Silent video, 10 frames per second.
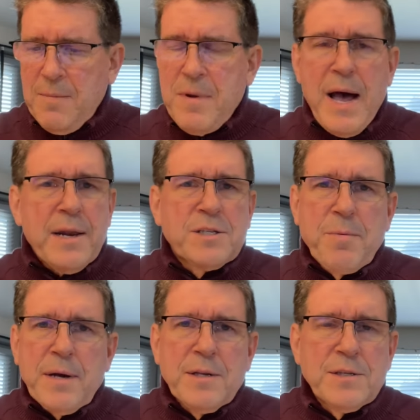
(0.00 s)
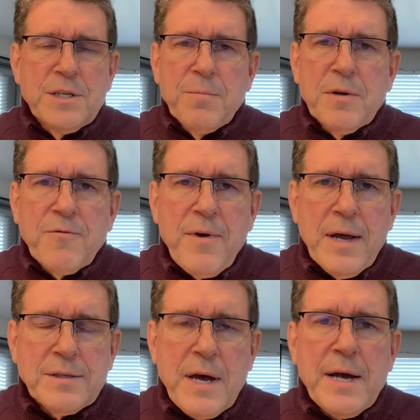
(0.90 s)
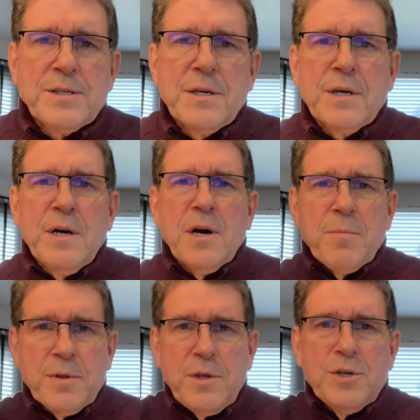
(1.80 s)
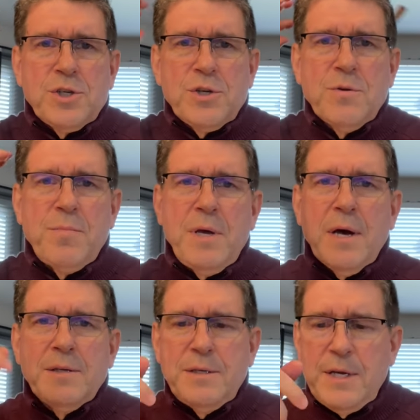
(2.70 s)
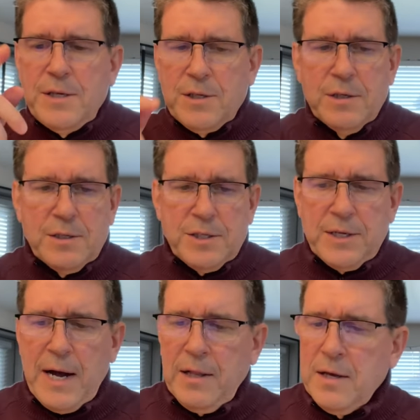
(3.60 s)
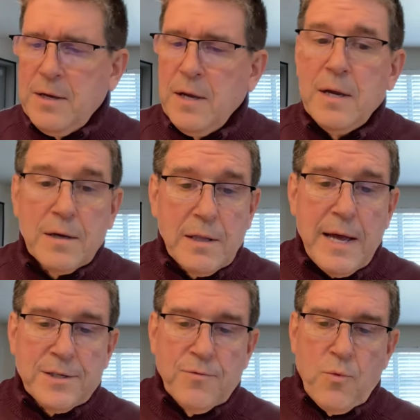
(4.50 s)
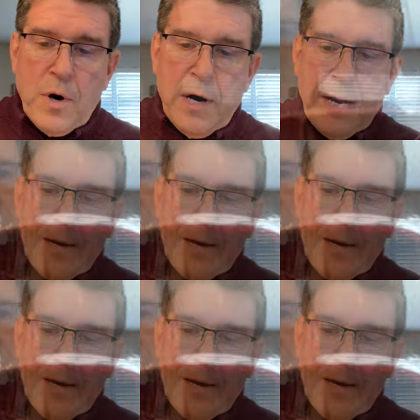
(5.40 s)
I'm not expecting something fantastic here, but this should be a decent, solid glass of wine.